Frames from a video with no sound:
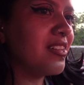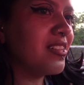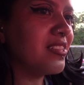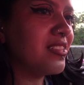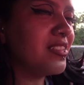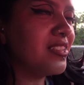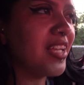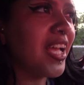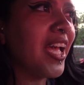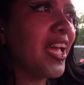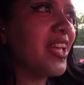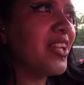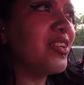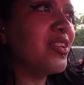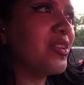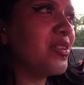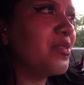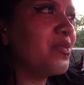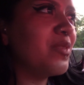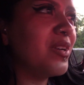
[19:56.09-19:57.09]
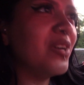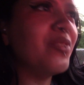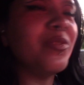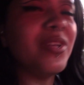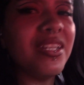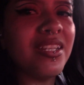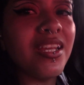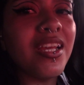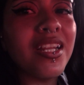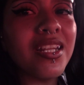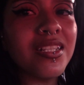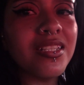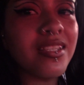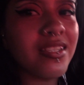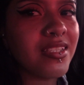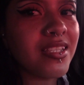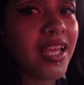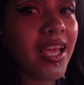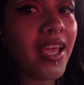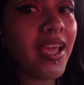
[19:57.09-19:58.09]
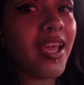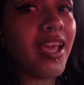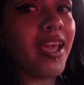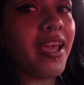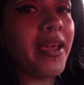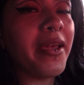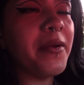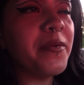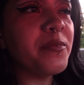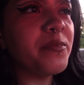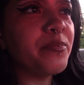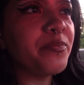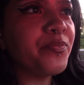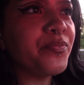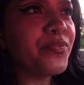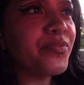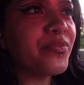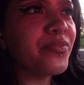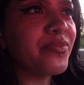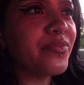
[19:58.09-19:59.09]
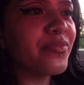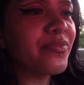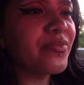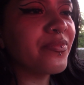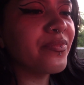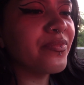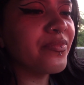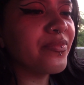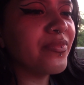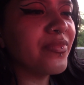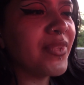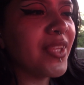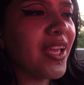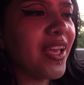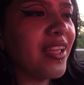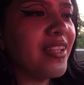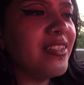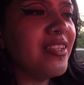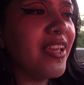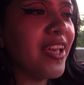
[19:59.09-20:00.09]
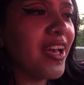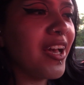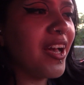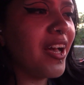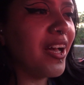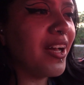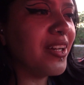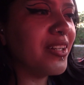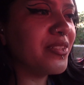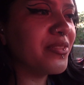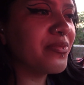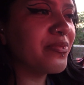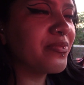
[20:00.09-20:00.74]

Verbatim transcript: said what we needed to say. And yeah,